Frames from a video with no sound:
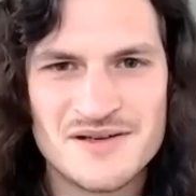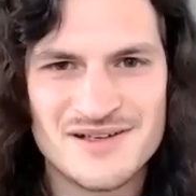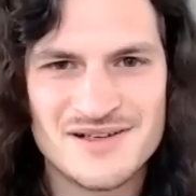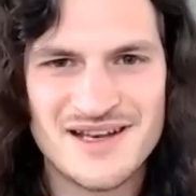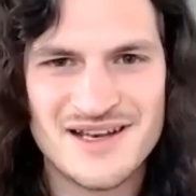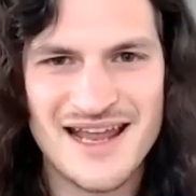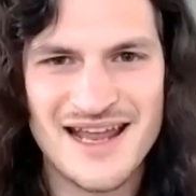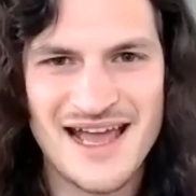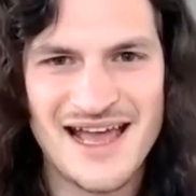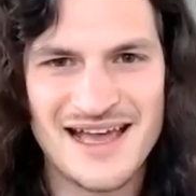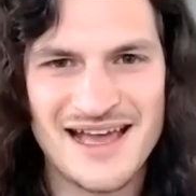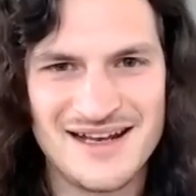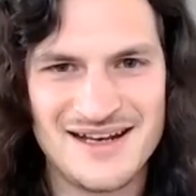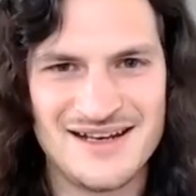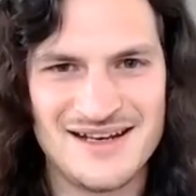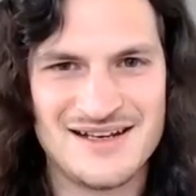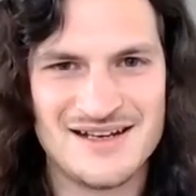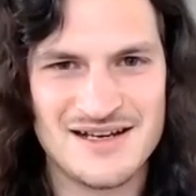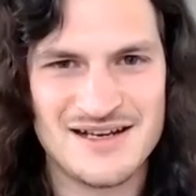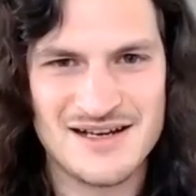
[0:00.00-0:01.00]
that
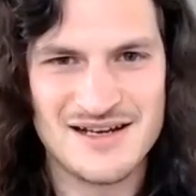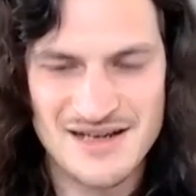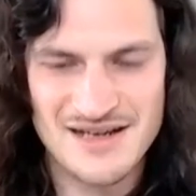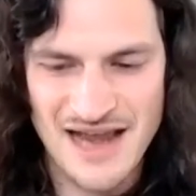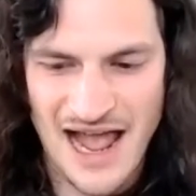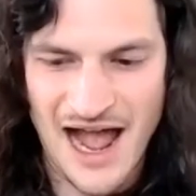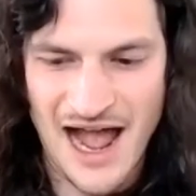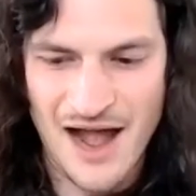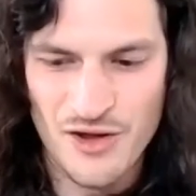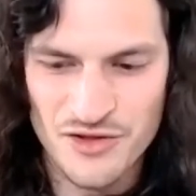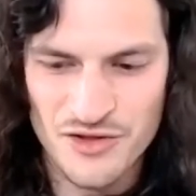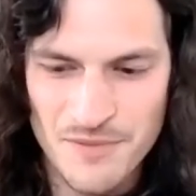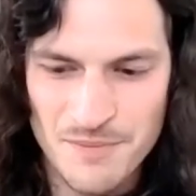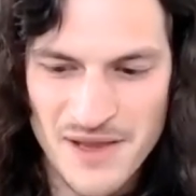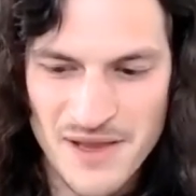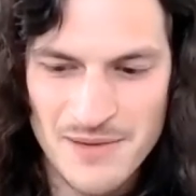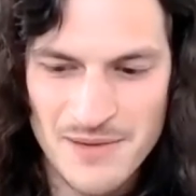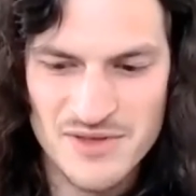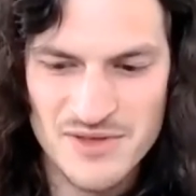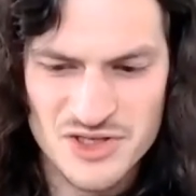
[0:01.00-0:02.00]
how the
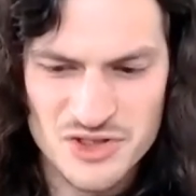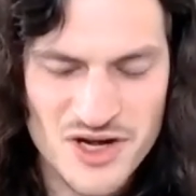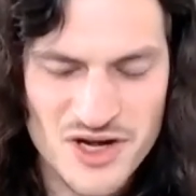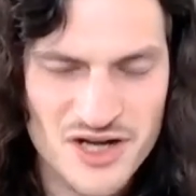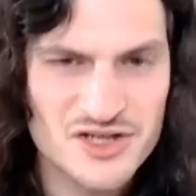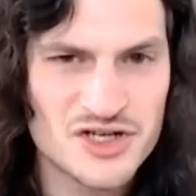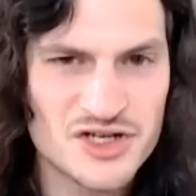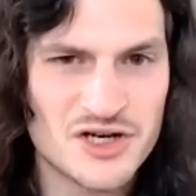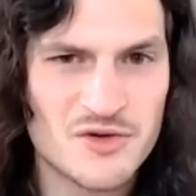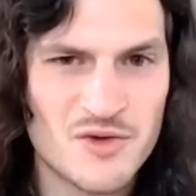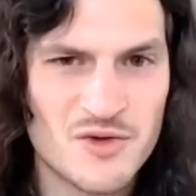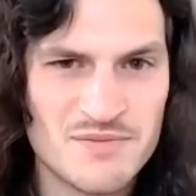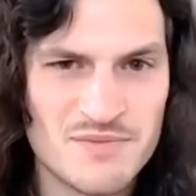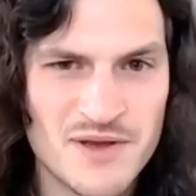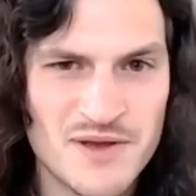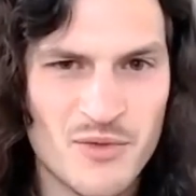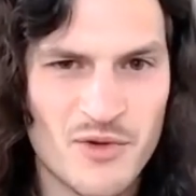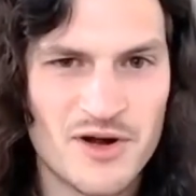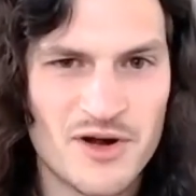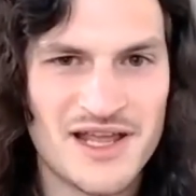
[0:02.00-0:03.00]
payment structure would be
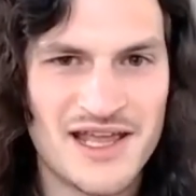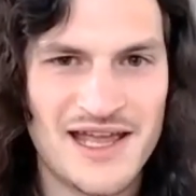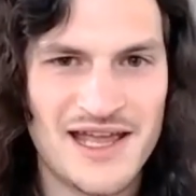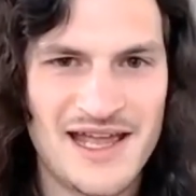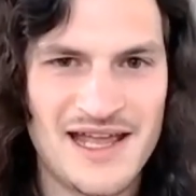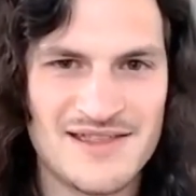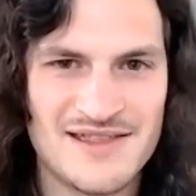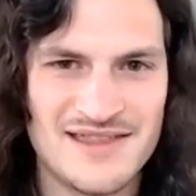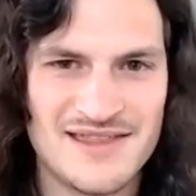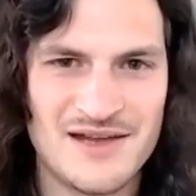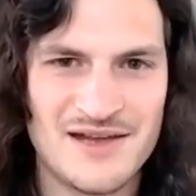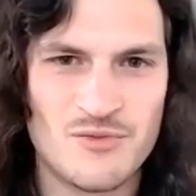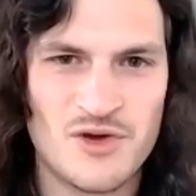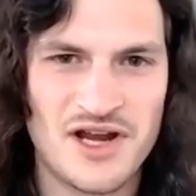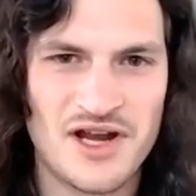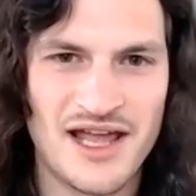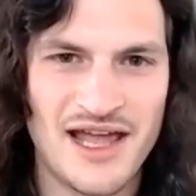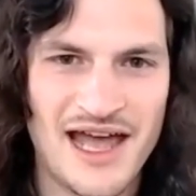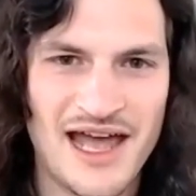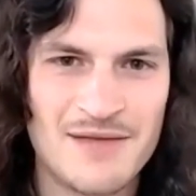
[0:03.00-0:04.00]
working. And then when
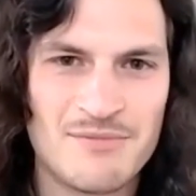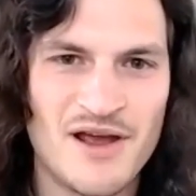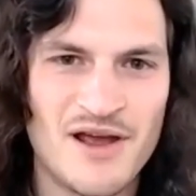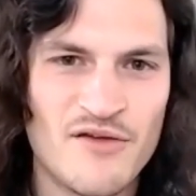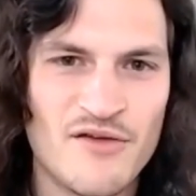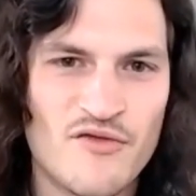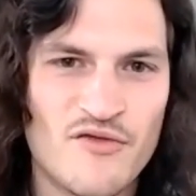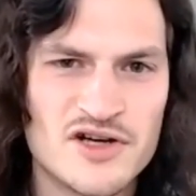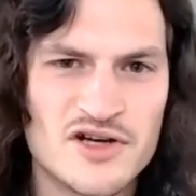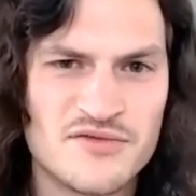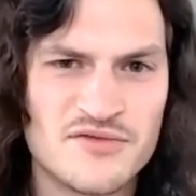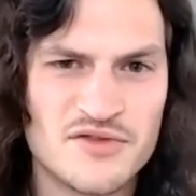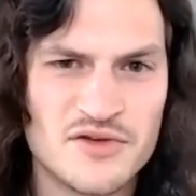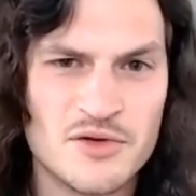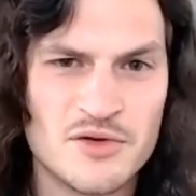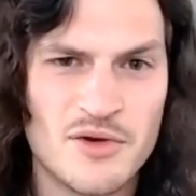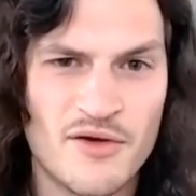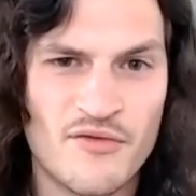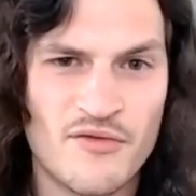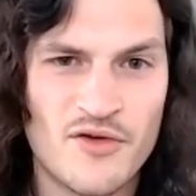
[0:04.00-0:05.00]
I had my first few
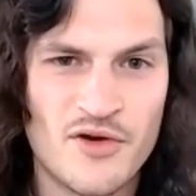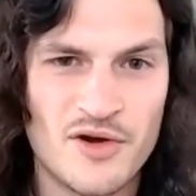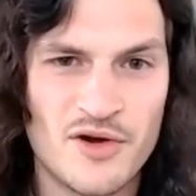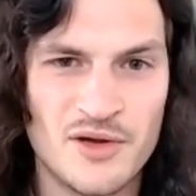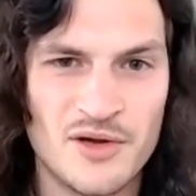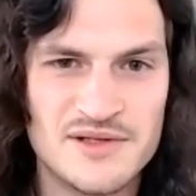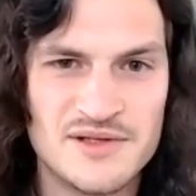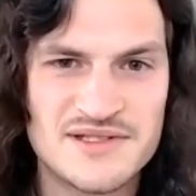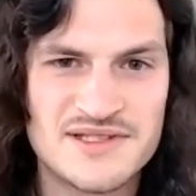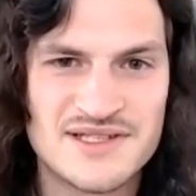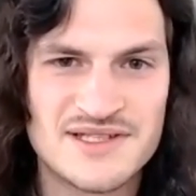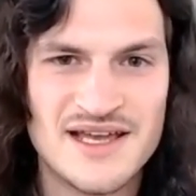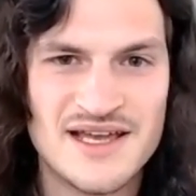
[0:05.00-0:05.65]
referrals,